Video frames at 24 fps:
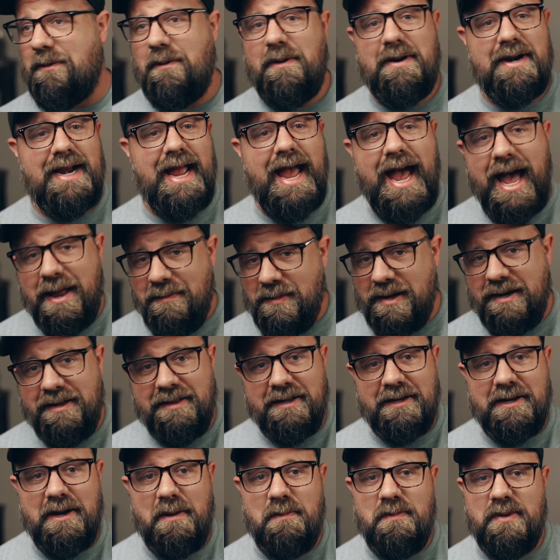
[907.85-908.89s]
or an admin in
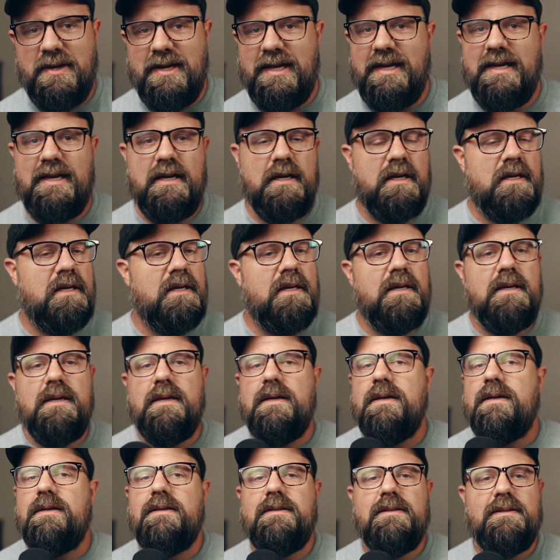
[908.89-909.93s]
the company,
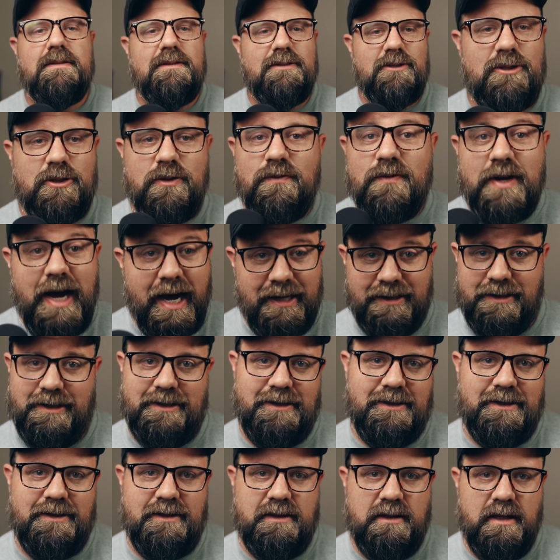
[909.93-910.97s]
you've got
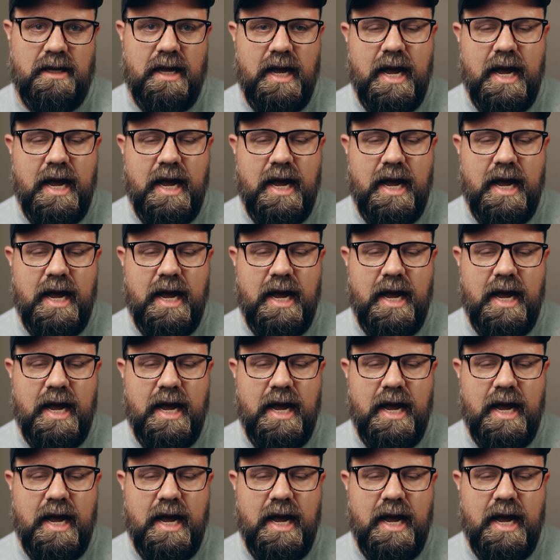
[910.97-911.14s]
this.